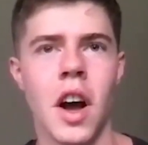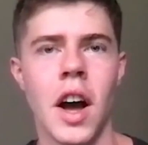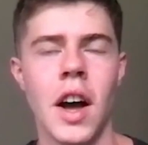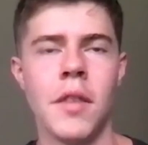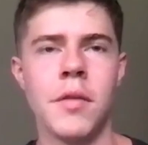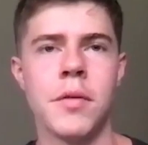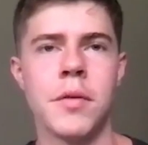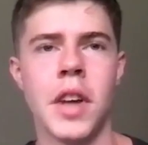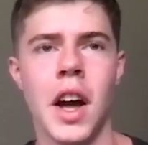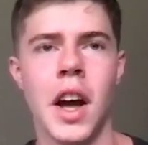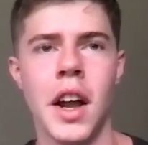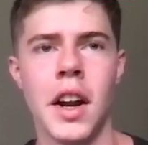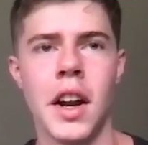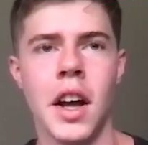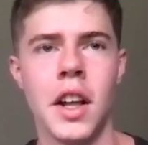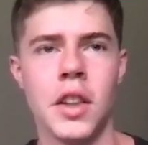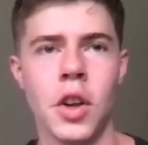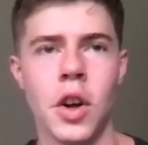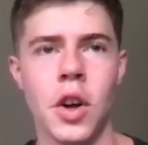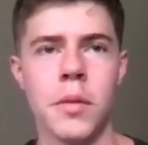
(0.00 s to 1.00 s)
I've done
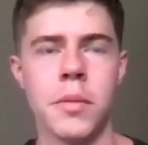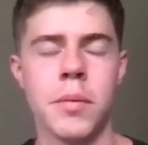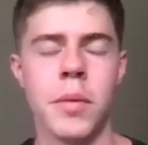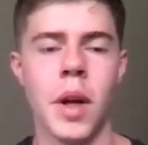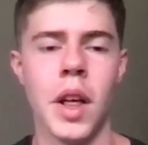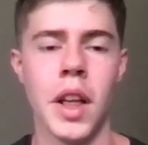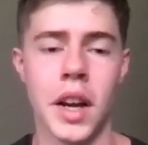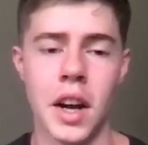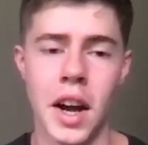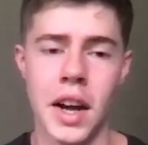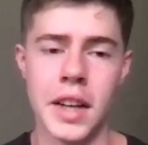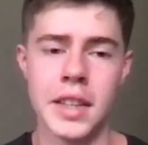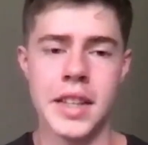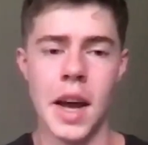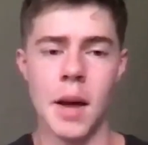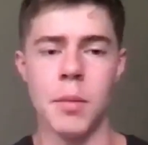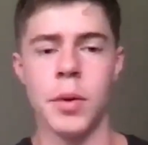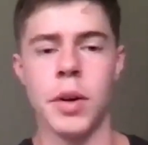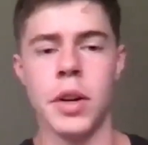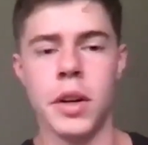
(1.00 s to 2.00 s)
a lot of like I
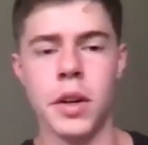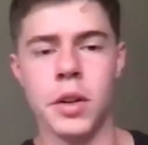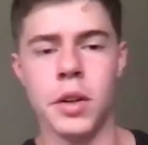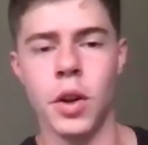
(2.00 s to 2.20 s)
dabbled in a